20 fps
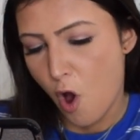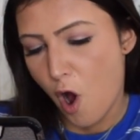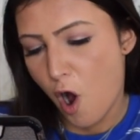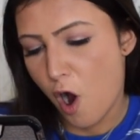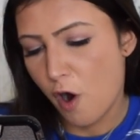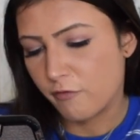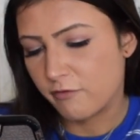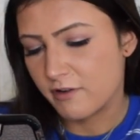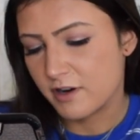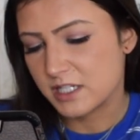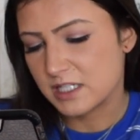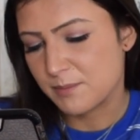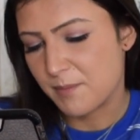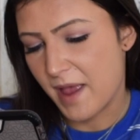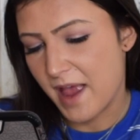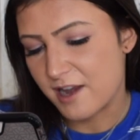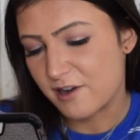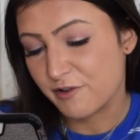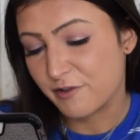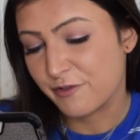Over a
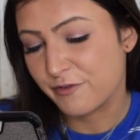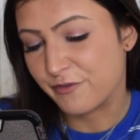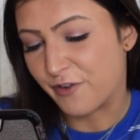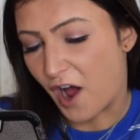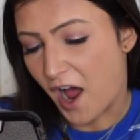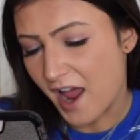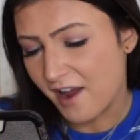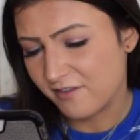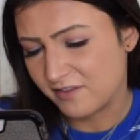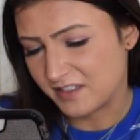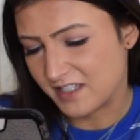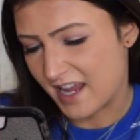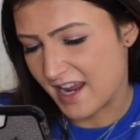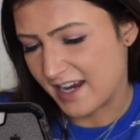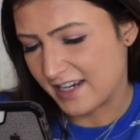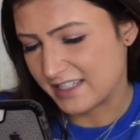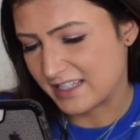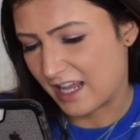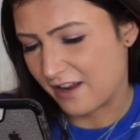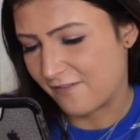span of 5
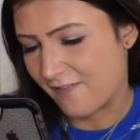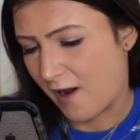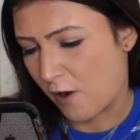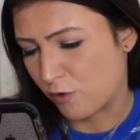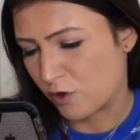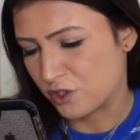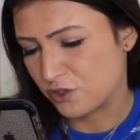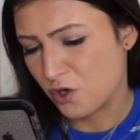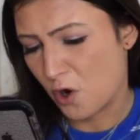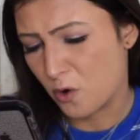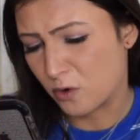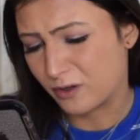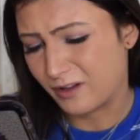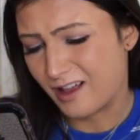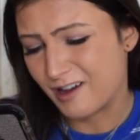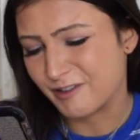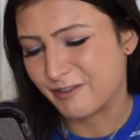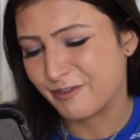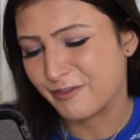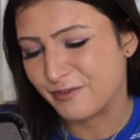days, they found a total
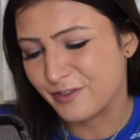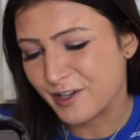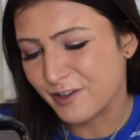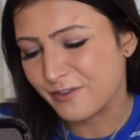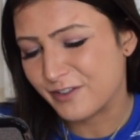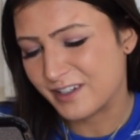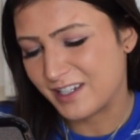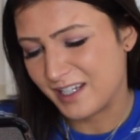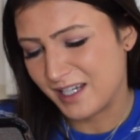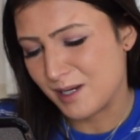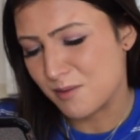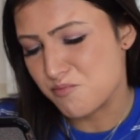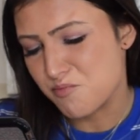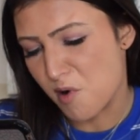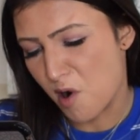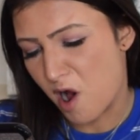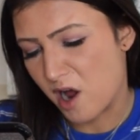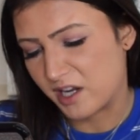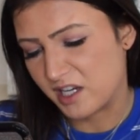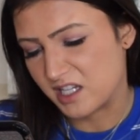of 15
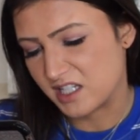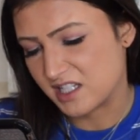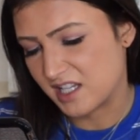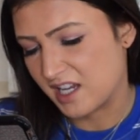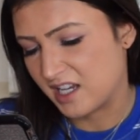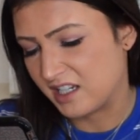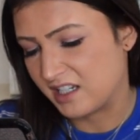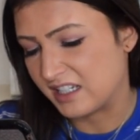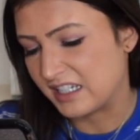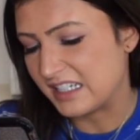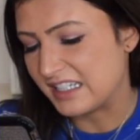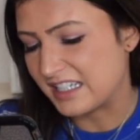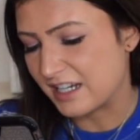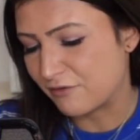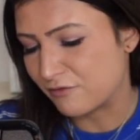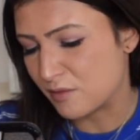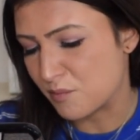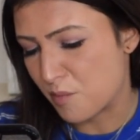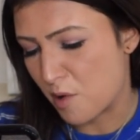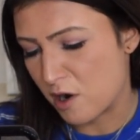bodies hidden in
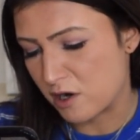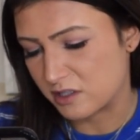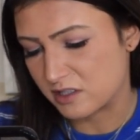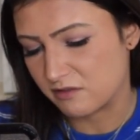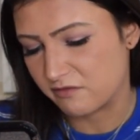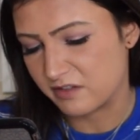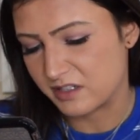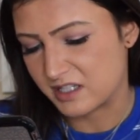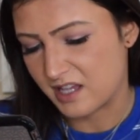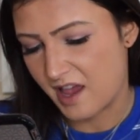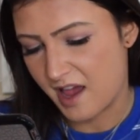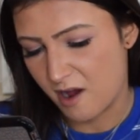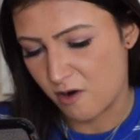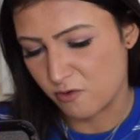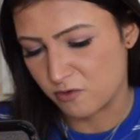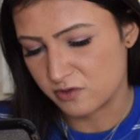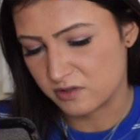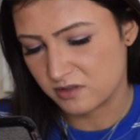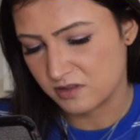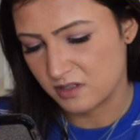different parts of his
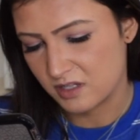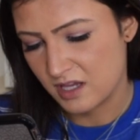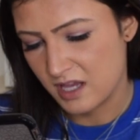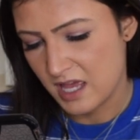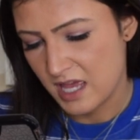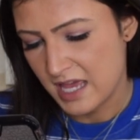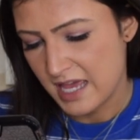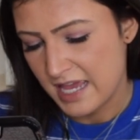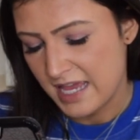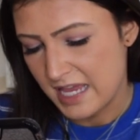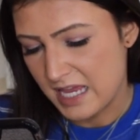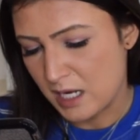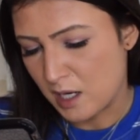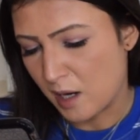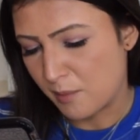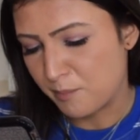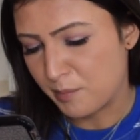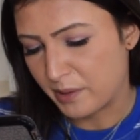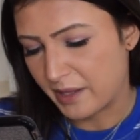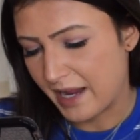house. He
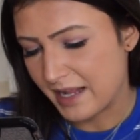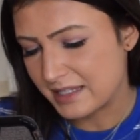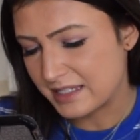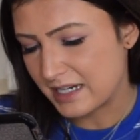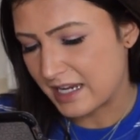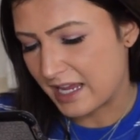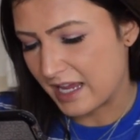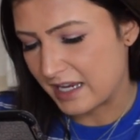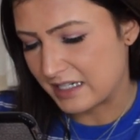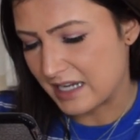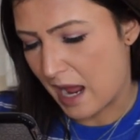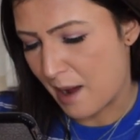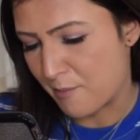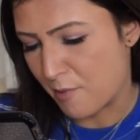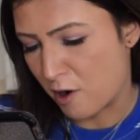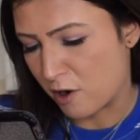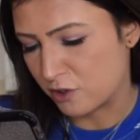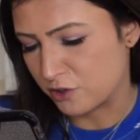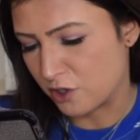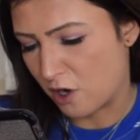had plans to kidnap
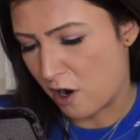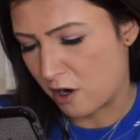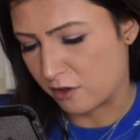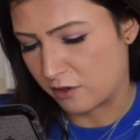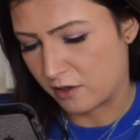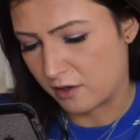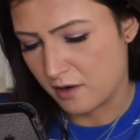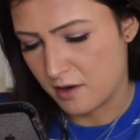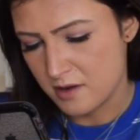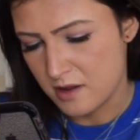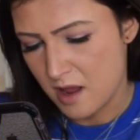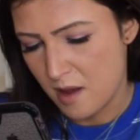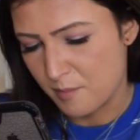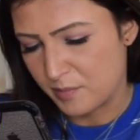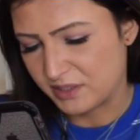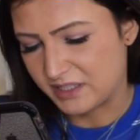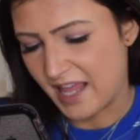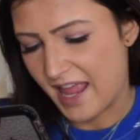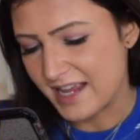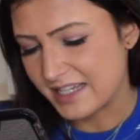our daughter,
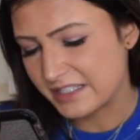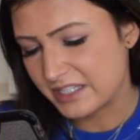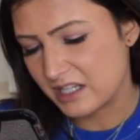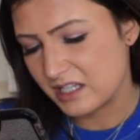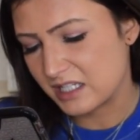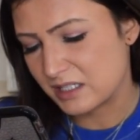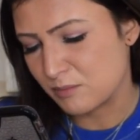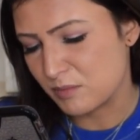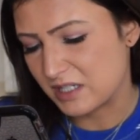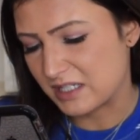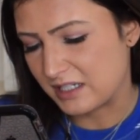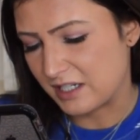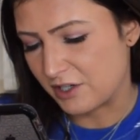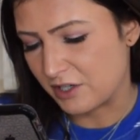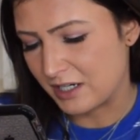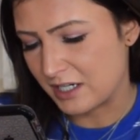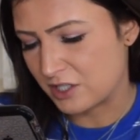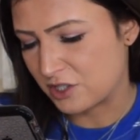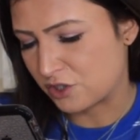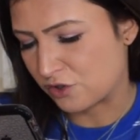but thanks to this
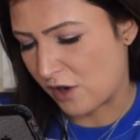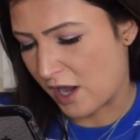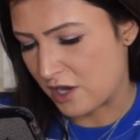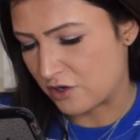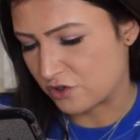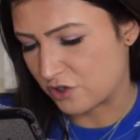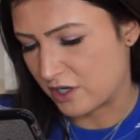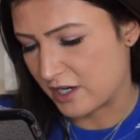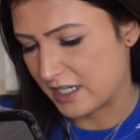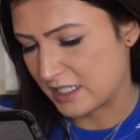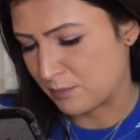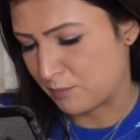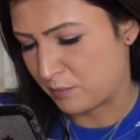mysterious stranger, his